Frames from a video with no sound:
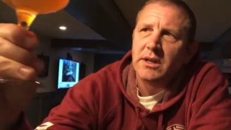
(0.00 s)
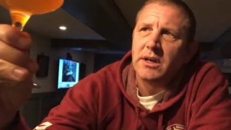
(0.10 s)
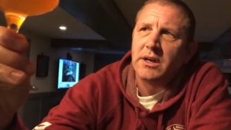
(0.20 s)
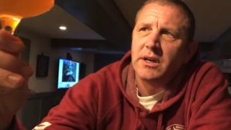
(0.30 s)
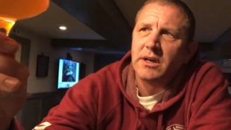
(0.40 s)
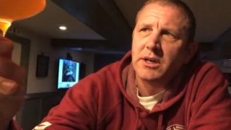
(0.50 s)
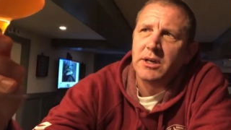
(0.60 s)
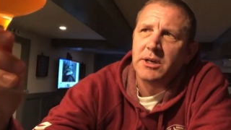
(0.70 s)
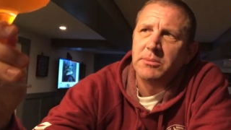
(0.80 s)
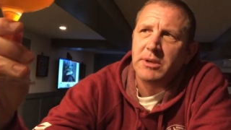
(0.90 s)

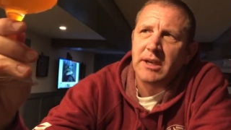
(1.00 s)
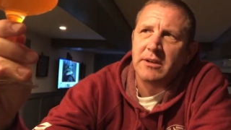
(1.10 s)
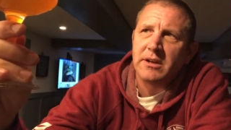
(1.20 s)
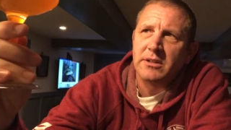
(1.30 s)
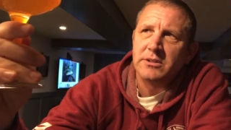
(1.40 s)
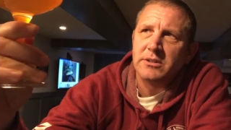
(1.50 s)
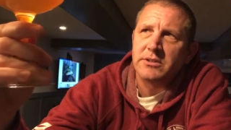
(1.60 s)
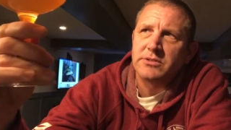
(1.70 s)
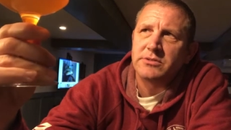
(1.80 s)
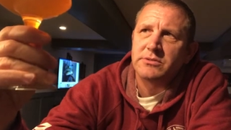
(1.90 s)
um, yeah, color
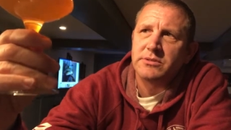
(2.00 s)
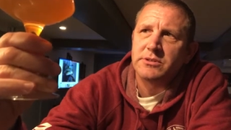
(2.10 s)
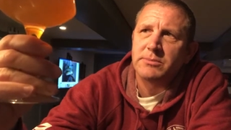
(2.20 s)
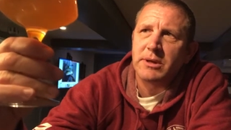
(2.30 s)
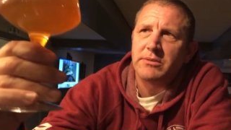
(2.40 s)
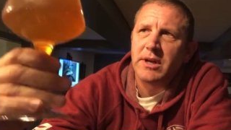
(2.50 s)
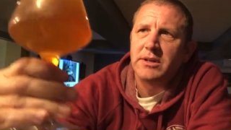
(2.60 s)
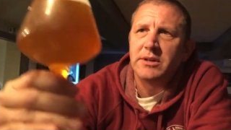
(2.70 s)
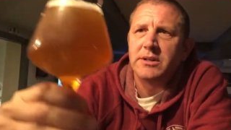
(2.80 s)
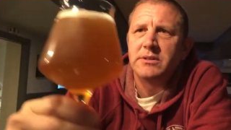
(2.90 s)
looks looks about right
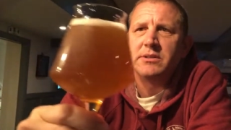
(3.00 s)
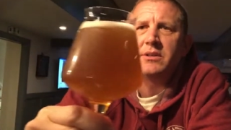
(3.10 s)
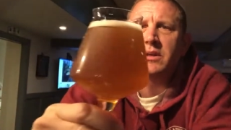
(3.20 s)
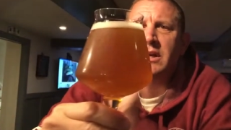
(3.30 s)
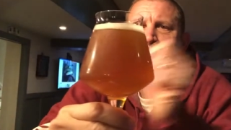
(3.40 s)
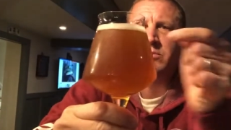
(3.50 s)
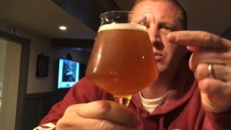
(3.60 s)
on. The head